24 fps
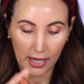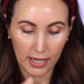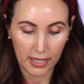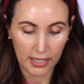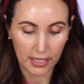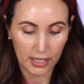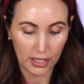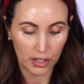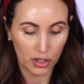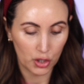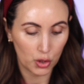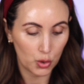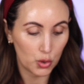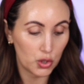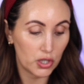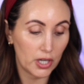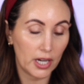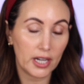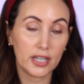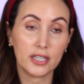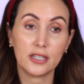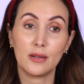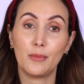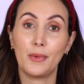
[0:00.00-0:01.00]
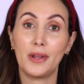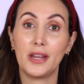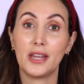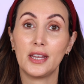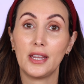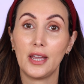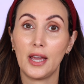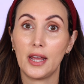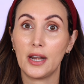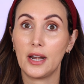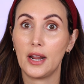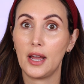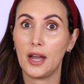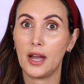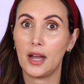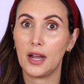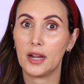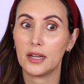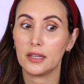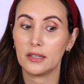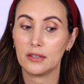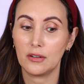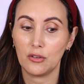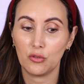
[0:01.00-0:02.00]
a new shade to me and
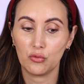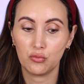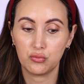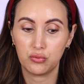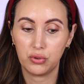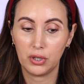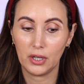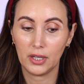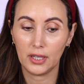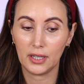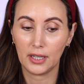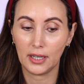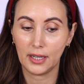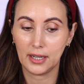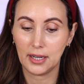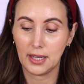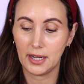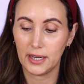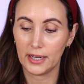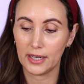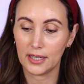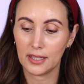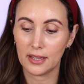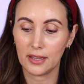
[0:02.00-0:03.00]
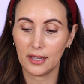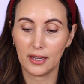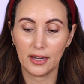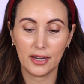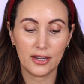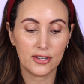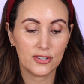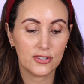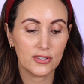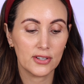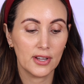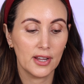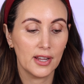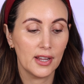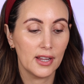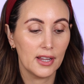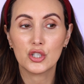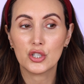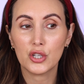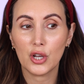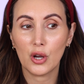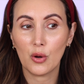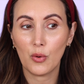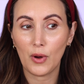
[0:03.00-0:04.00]
I really like this.
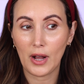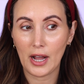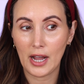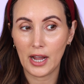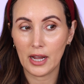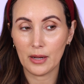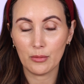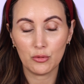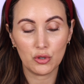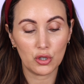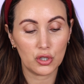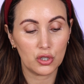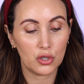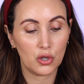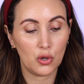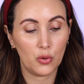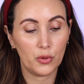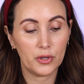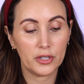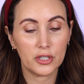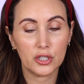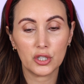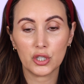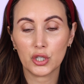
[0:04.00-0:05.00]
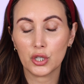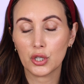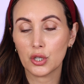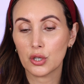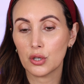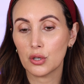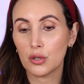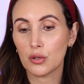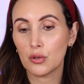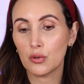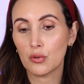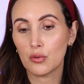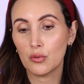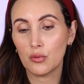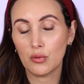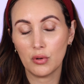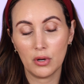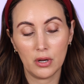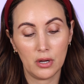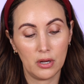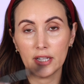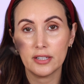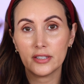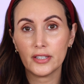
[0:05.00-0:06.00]
So I'm just going to
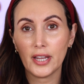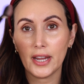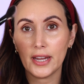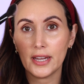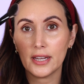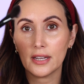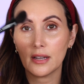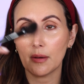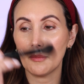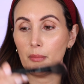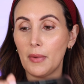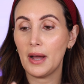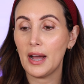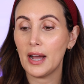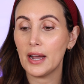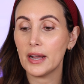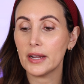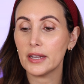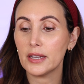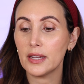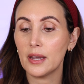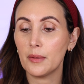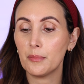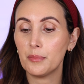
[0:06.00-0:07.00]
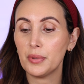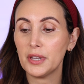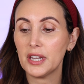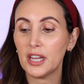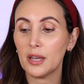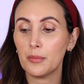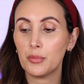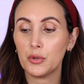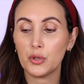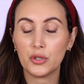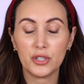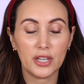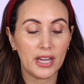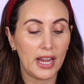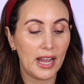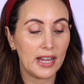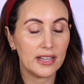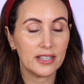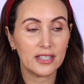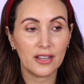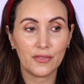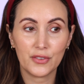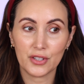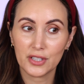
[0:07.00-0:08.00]
take my BK Beauty
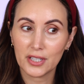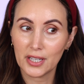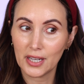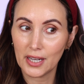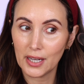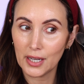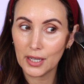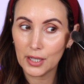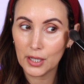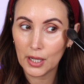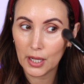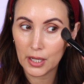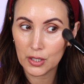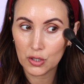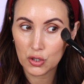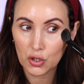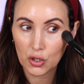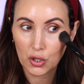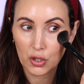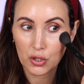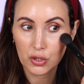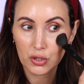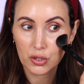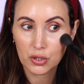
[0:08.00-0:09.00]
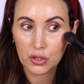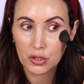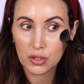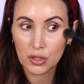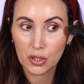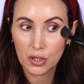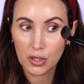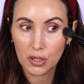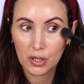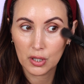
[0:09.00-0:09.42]
N17 and just